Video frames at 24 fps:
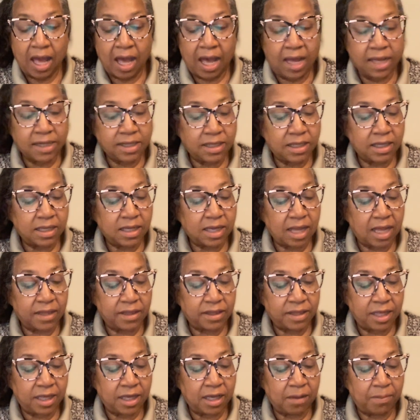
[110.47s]
I did not
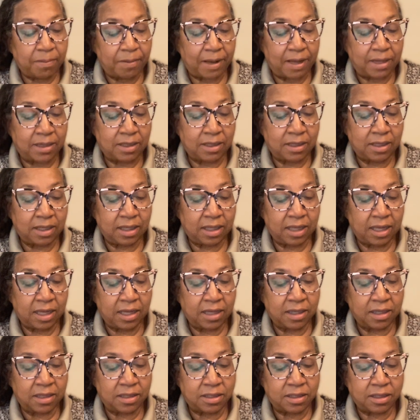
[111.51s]
think about it again
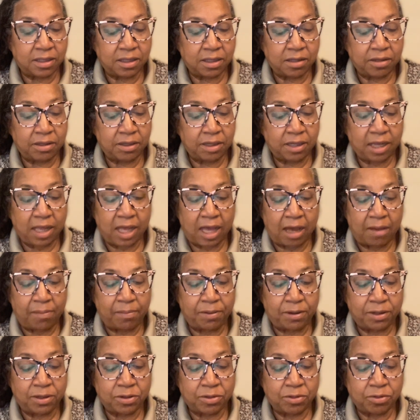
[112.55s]
until it
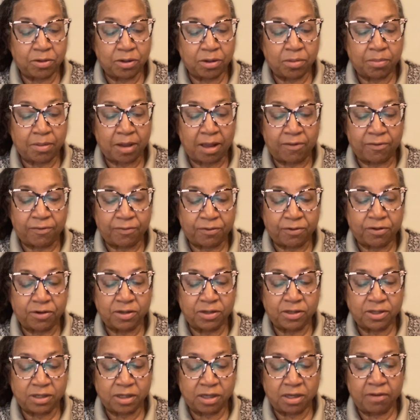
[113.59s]
happened during my
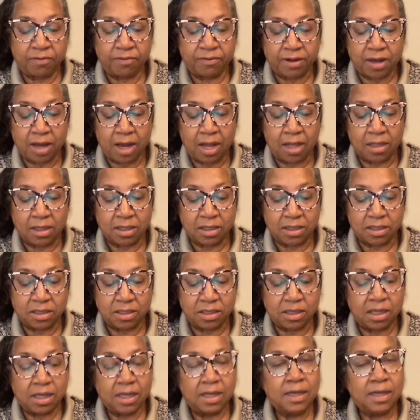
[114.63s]
first year of college